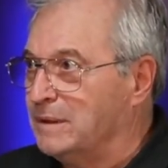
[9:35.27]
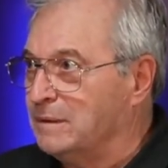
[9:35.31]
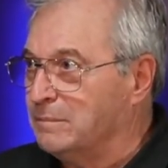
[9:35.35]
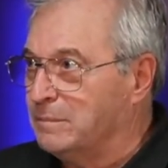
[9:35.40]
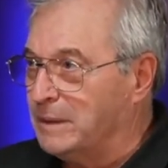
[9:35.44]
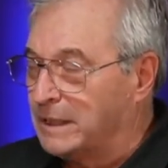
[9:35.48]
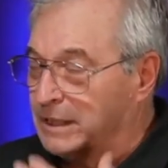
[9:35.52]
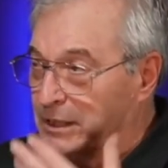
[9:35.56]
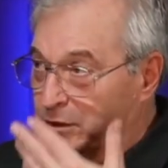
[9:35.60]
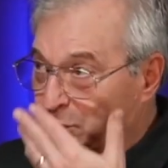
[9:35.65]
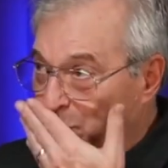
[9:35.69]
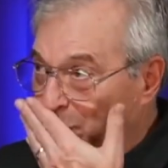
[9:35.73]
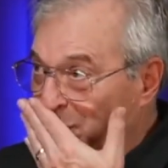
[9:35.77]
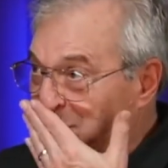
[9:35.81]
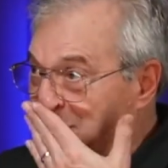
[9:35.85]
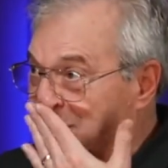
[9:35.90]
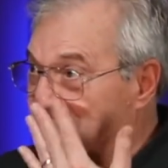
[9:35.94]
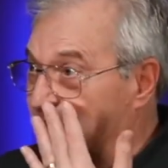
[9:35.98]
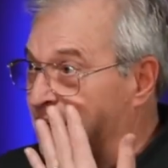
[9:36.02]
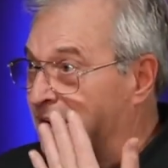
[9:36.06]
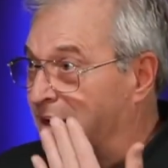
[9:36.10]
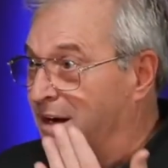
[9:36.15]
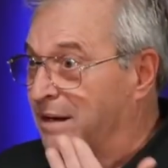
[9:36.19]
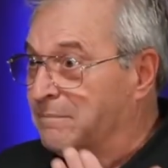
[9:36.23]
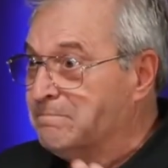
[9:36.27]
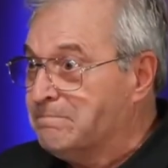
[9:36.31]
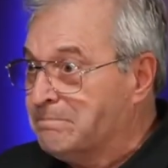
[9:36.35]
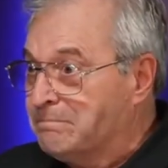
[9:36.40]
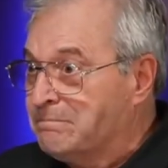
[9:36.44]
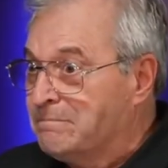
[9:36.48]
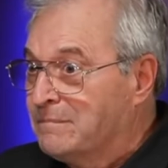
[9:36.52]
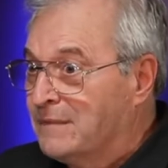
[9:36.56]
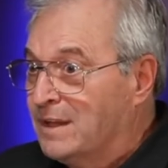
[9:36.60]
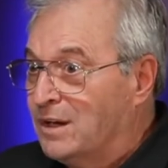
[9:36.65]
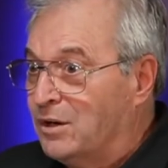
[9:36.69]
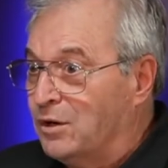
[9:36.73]
Because we saw
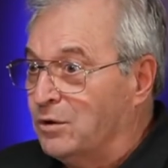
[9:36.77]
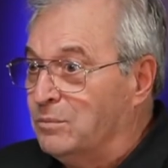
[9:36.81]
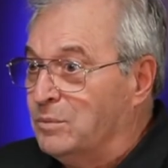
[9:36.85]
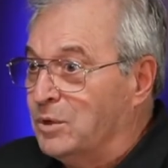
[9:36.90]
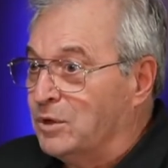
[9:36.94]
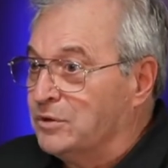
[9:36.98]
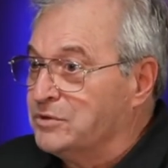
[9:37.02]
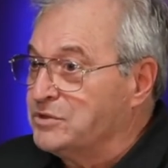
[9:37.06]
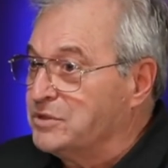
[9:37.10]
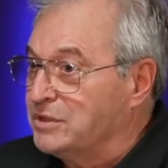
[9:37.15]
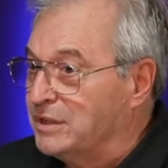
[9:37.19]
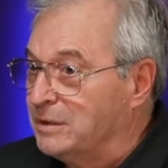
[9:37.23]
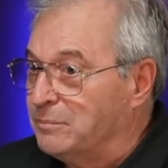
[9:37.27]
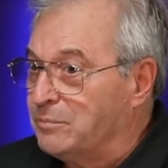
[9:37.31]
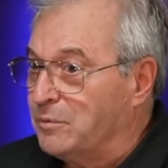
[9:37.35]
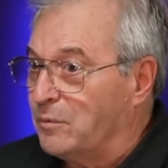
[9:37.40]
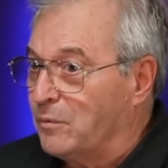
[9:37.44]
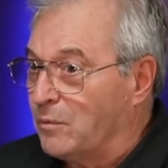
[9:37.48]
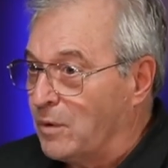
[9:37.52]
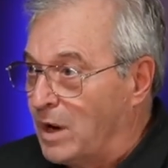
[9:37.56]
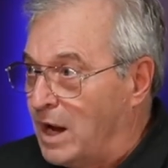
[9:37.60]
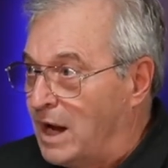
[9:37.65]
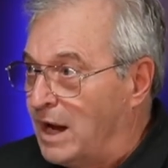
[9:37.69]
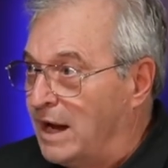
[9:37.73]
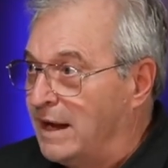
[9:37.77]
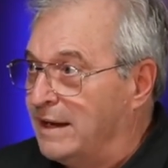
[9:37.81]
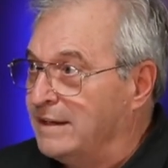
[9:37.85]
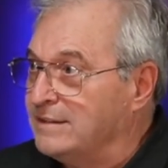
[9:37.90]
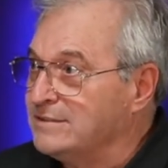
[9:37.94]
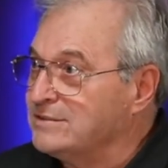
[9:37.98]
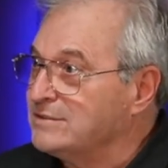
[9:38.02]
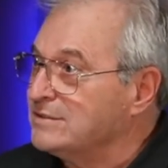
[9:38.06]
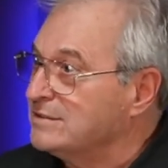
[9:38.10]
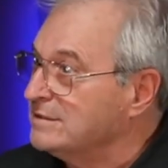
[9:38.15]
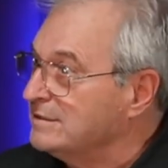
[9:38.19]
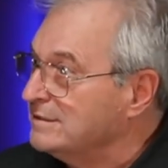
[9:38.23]
home ownership
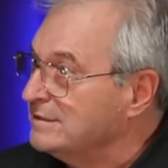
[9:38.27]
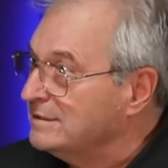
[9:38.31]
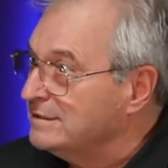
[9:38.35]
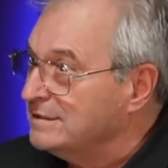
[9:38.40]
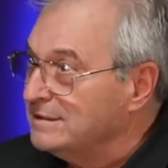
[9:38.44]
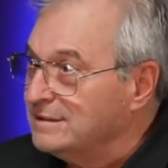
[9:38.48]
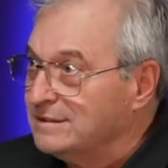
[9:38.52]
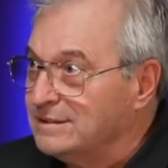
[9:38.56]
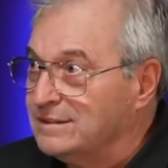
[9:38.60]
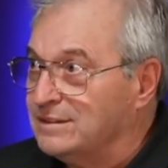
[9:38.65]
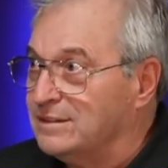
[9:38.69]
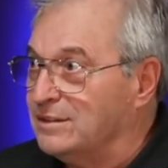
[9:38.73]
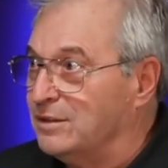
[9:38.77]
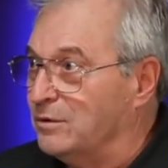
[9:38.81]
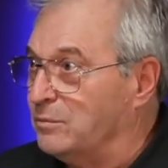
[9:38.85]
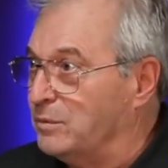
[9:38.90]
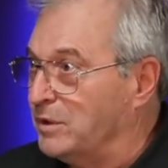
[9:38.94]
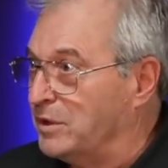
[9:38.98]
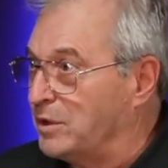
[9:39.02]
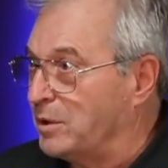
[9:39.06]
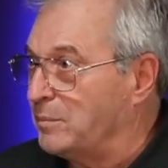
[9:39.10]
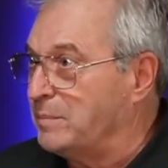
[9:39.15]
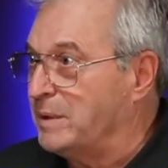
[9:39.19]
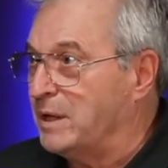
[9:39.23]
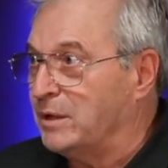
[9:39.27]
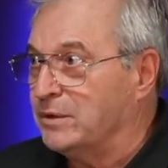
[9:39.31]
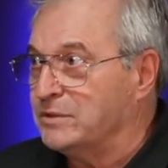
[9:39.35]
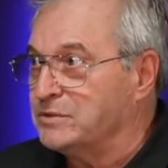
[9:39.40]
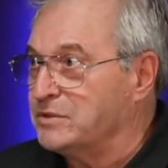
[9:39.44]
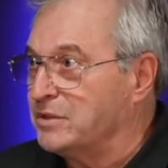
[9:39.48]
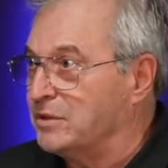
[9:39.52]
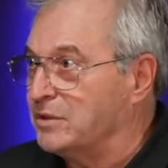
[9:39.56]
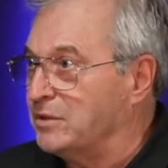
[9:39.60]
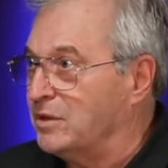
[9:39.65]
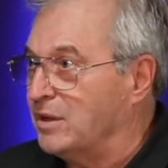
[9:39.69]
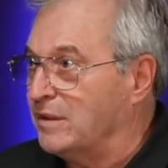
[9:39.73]
rise, with our parents
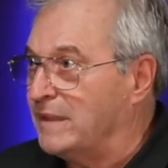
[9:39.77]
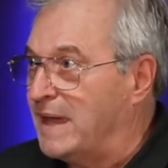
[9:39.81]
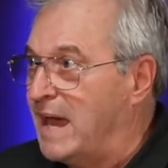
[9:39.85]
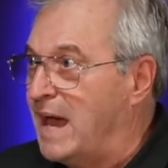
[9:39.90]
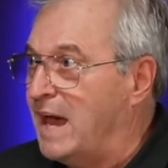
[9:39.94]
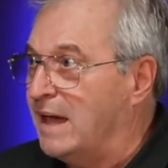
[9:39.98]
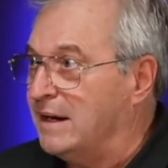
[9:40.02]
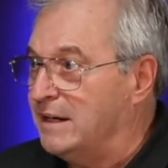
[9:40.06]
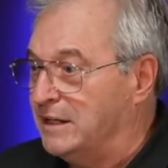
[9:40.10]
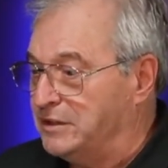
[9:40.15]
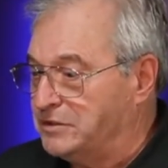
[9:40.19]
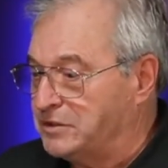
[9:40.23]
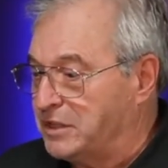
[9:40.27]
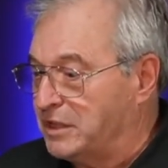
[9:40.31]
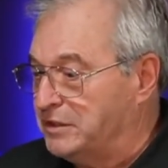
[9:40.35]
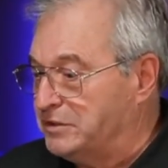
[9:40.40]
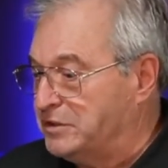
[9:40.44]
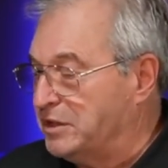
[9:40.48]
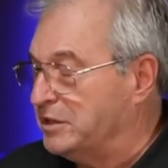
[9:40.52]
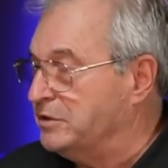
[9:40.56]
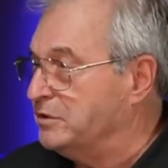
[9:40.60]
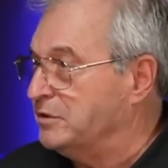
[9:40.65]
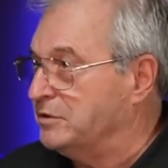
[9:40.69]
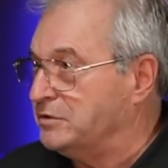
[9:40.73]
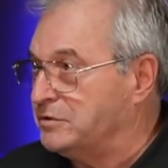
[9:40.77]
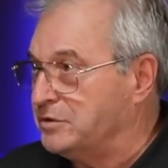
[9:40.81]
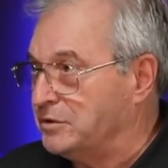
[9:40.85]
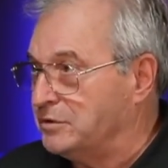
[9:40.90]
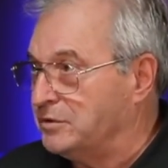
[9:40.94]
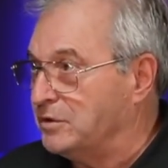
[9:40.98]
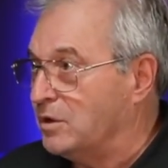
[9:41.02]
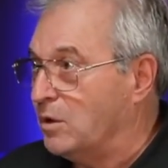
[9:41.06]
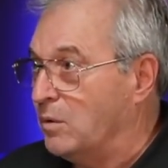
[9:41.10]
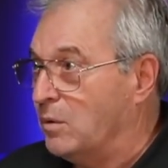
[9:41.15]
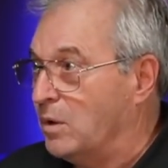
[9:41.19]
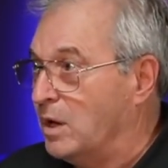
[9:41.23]
and all that, and it's continued to
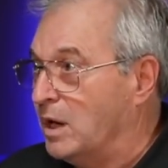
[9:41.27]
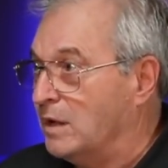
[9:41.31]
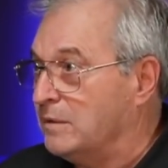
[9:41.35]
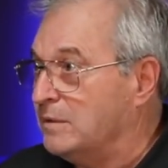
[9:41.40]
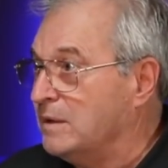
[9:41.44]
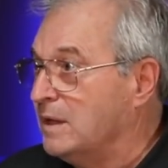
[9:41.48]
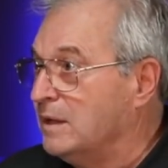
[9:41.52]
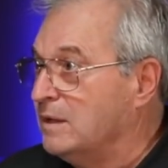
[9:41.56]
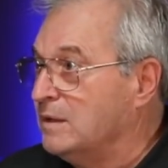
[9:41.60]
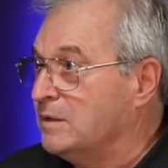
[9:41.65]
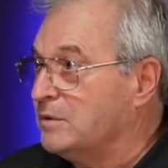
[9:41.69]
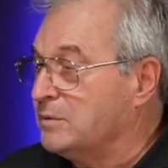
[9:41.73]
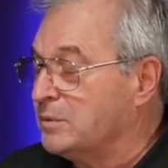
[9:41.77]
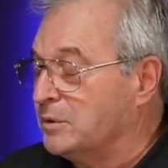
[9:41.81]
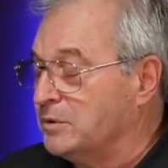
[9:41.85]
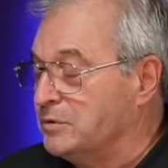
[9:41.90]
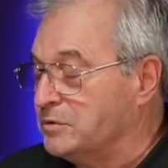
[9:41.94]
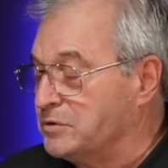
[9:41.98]
go on through.